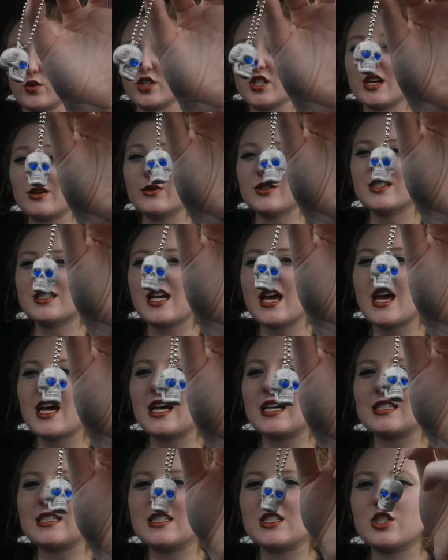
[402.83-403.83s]
which cause
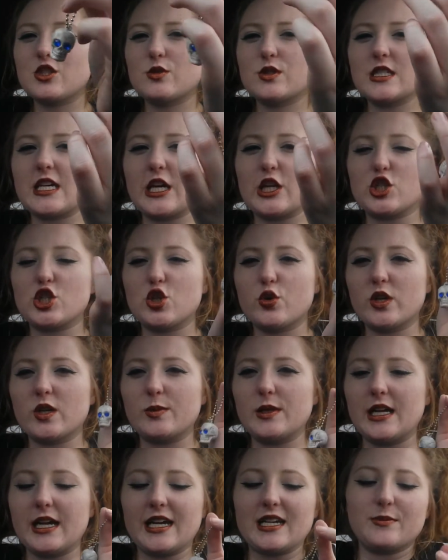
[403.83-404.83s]
she was like, do you want to
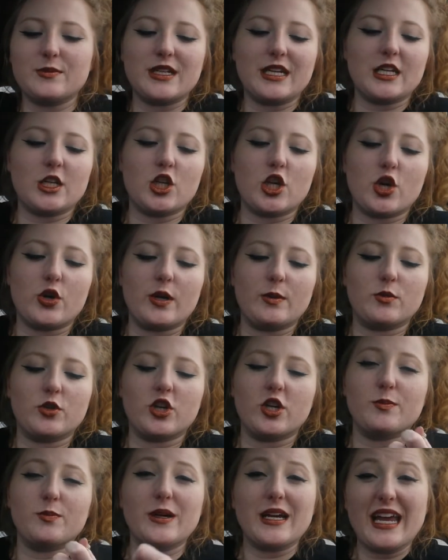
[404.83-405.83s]
play? And I'm like, no, I'm good.